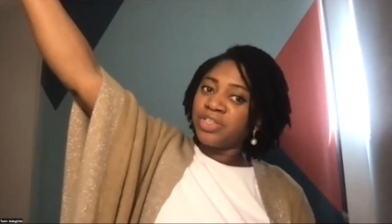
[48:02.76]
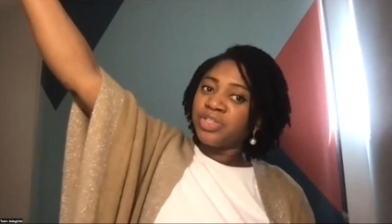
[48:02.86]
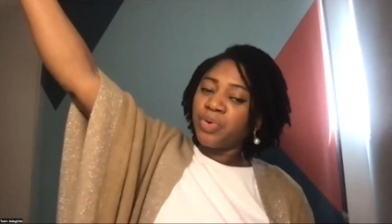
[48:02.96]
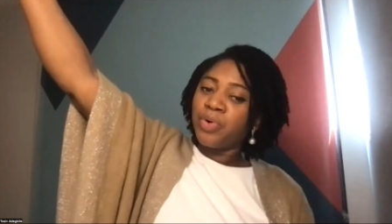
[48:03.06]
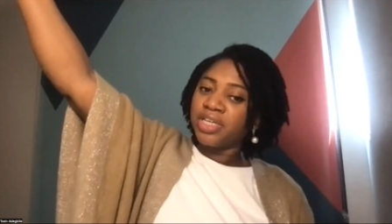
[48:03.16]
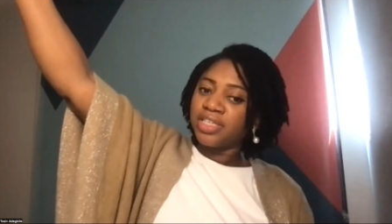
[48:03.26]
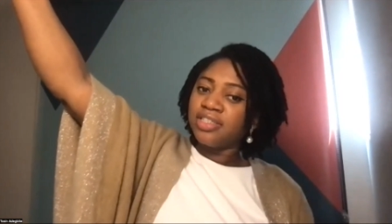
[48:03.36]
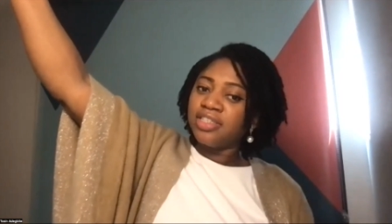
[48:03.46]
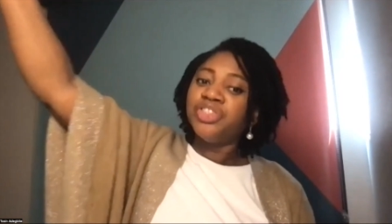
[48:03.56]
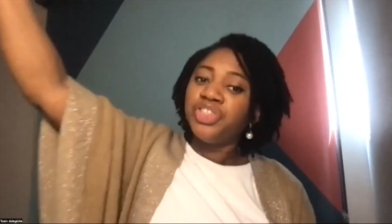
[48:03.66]
a sword.
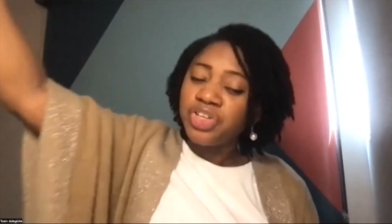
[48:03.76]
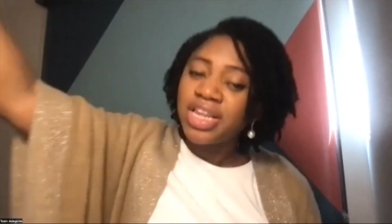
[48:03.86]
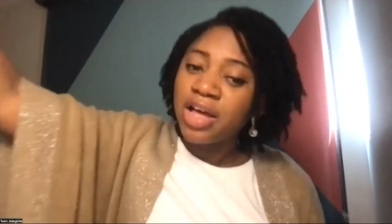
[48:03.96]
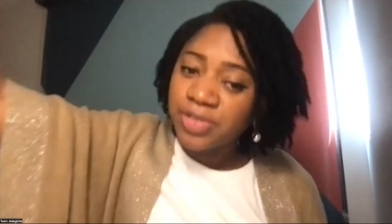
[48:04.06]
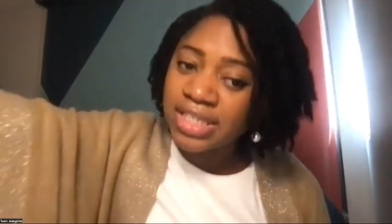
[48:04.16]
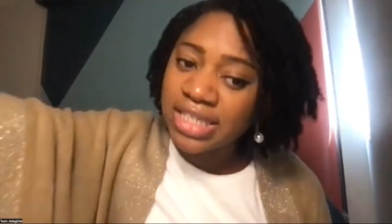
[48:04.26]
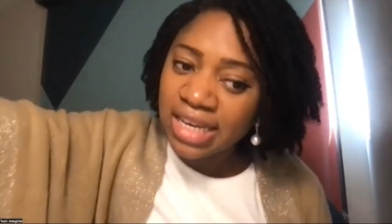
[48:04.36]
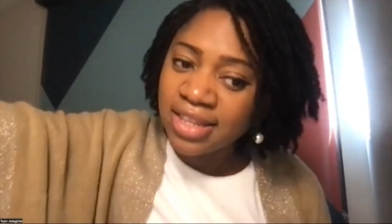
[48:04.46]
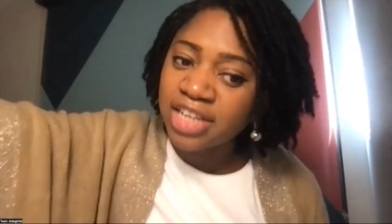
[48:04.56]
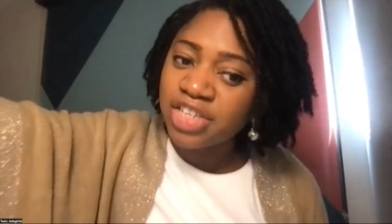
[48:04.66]
Do you now
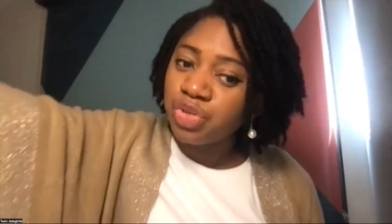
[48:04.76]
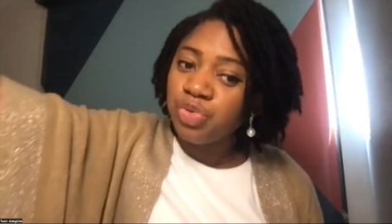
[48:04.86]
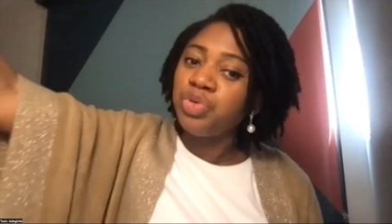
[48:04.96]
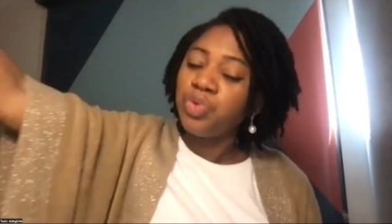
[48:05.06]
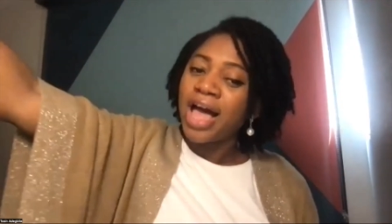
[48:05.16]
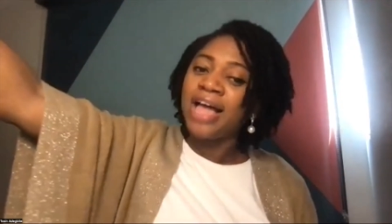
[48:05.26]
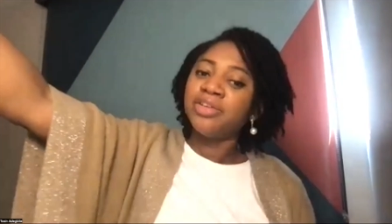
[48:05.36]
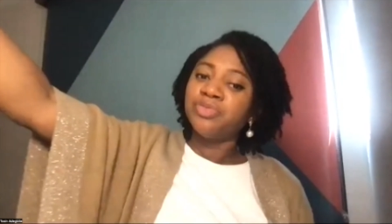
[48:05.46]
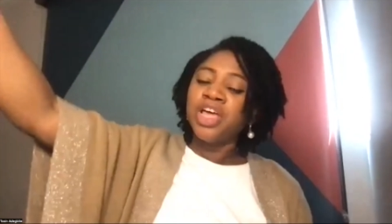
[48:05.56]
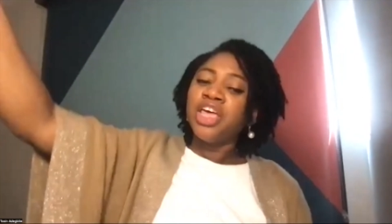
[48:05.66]
see that you you are
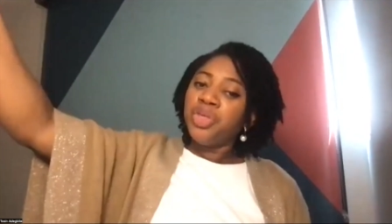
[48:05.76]
the